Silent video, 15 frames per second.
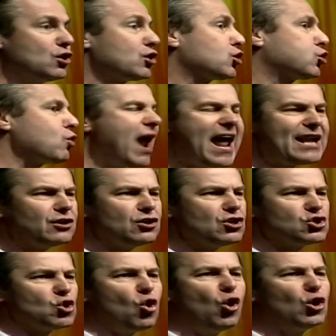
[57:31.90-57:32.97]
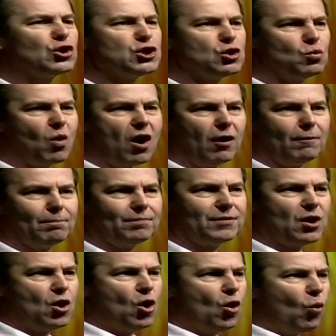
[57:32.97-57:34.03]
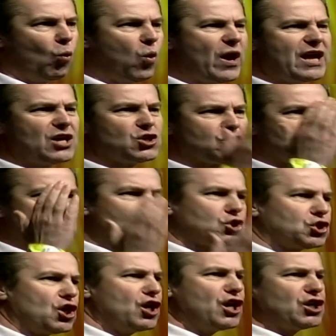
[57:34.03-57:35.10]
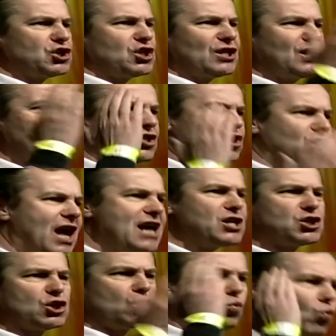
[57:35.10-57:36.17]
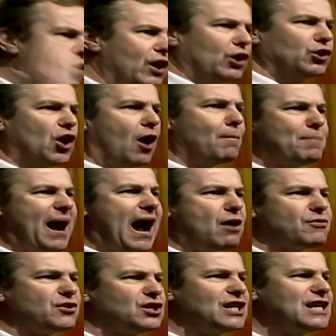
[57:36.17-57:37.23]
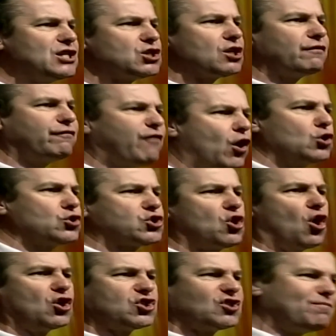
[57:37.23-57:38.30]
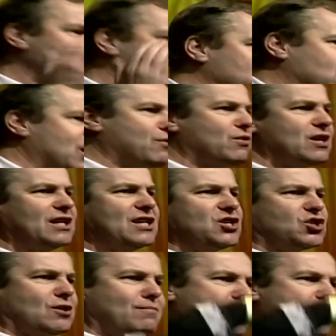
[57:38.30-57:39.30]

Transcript: Threaten us all you want. We as the church in this nation will not bow the knee to the false gods of materialism